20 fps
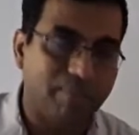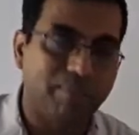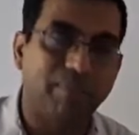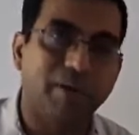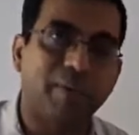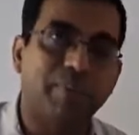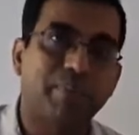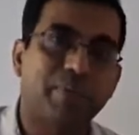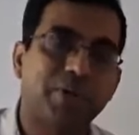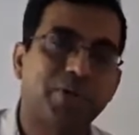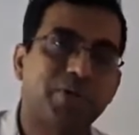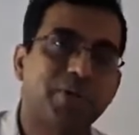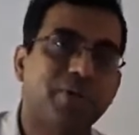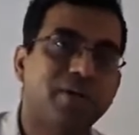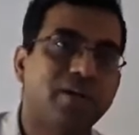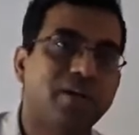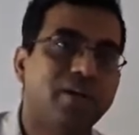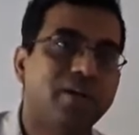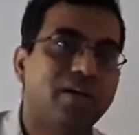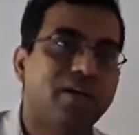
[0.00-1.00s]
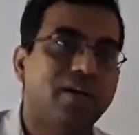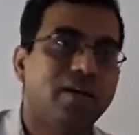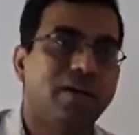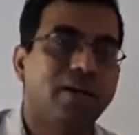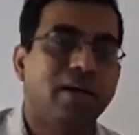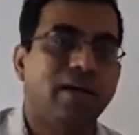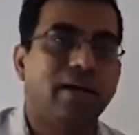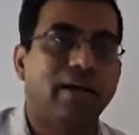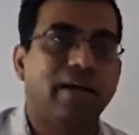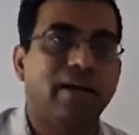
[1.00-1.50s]
blood pressure,
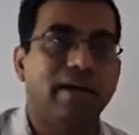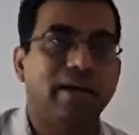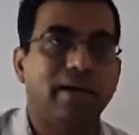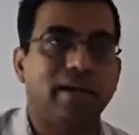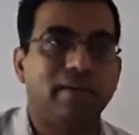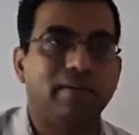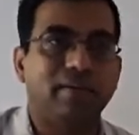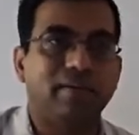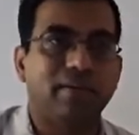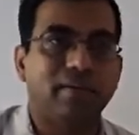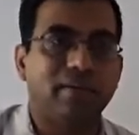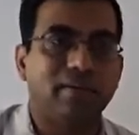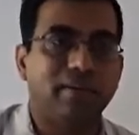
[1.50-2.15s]
and